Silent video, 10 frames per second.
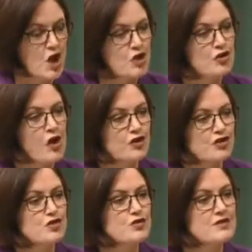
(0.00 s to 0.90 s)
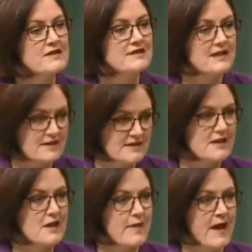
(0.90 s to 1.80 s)
not to the
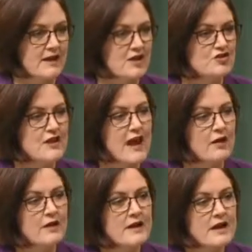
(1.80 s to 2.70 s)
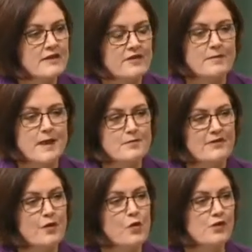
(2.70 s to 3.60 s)
6-year package. Now, the member
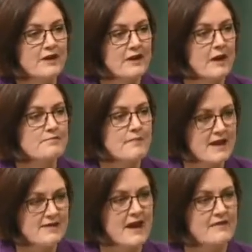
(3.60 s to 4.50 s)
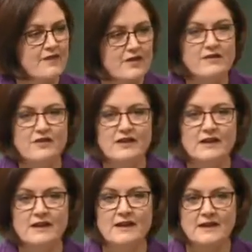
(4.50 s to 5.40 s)
for Warringah made that very, very
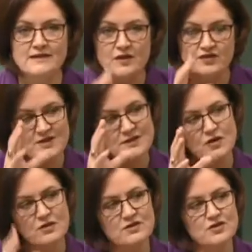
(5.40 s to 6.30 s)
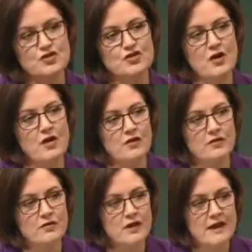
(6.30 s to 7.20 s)
clear. So it just goes to
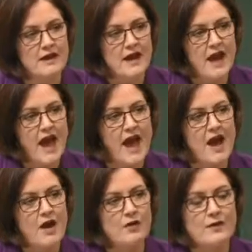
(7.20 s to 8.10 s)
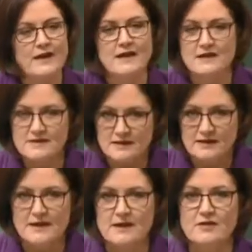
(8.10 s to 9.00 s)
show how
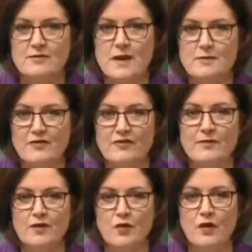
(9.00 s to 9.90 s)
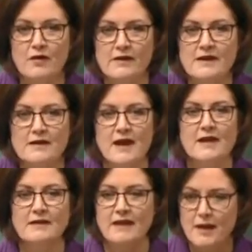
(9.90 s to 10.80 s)
easily the member for Macquarie
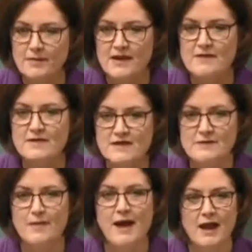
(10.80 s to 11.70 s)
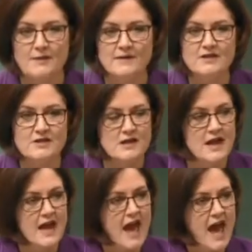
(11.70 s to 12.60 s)
can get up in this parliament
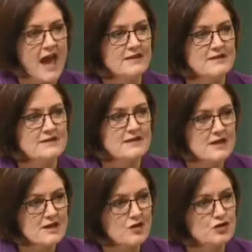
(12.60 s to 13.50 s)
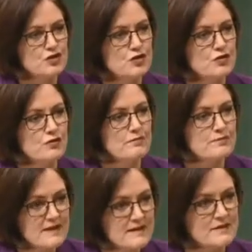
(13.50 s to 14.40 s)
and seek to
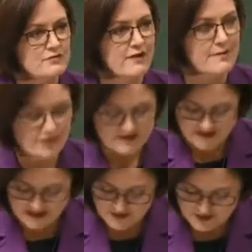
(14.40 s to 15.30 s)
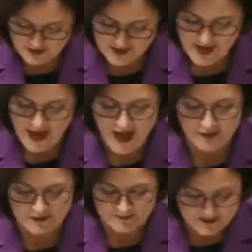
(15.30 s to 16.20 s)
misrepresent our
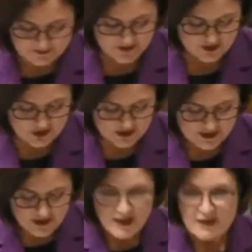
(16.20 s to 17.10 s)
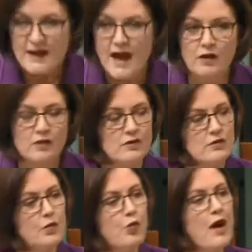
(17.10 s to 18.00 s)
commitment. Now,
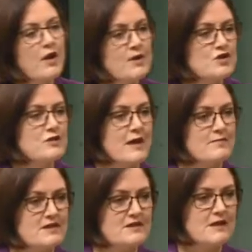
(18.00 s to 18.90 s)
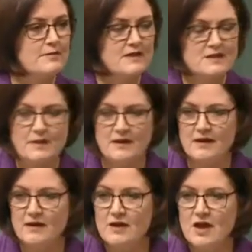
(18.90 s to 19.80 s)
why do we do that, Mr Deputy
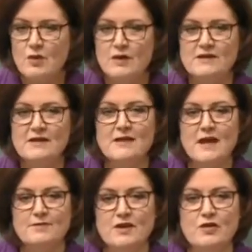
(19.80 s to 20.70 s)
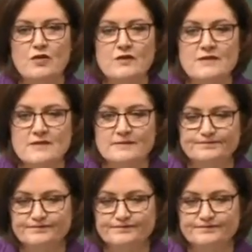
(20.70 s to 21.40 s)
Speaker? We did that because